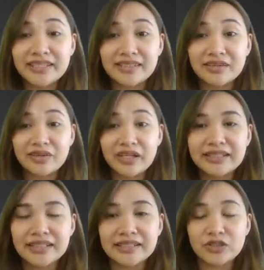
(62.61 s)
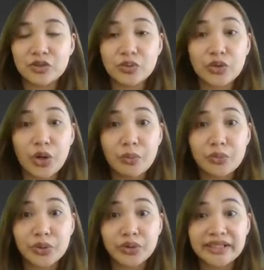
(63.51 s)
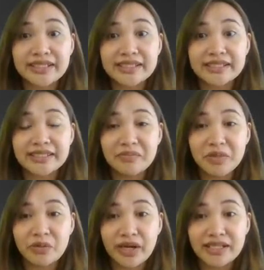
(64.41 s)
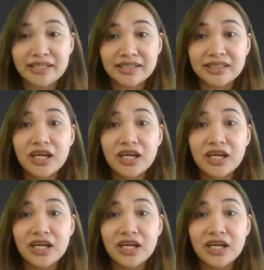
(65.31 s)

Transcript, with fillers: so this two number is separated